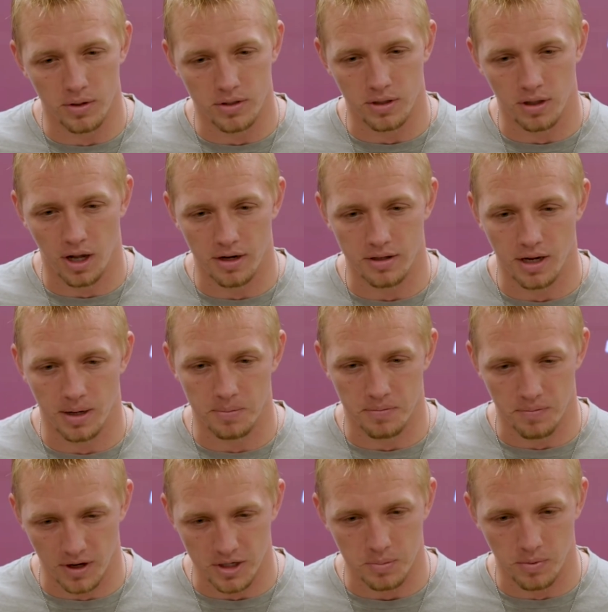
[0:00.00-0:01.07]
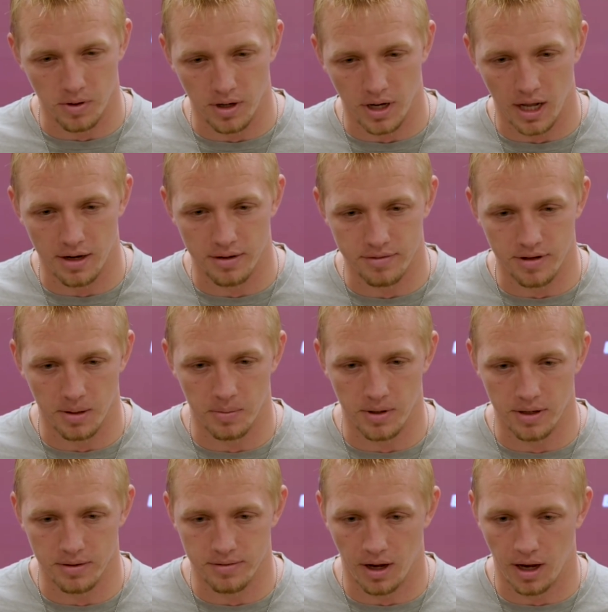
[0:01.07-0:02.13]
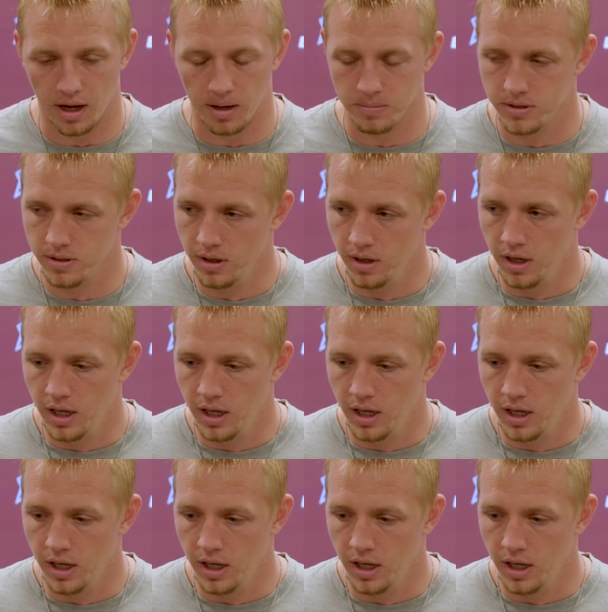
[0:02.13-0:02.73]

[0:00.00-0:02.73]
which a lot of times freshmen are kind of timid at times.